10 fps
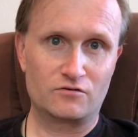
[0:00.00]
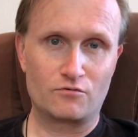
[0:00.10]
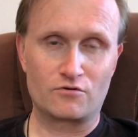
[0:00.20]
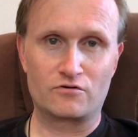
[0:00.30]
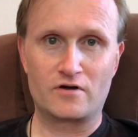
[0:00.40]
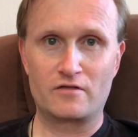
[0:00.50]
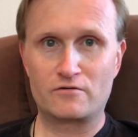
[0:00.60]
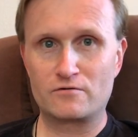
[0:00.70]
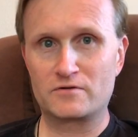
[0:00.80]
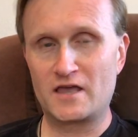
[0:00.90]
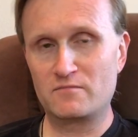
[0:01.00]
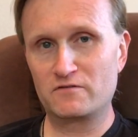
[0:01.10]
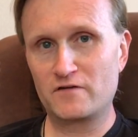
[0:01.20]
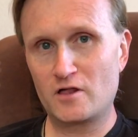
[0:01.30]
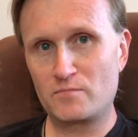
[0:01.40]
who are other game
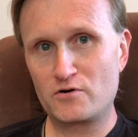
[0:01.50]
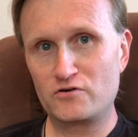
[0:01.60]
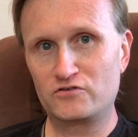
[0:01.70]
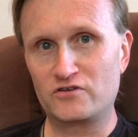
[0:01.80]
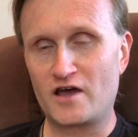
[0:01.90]
developers.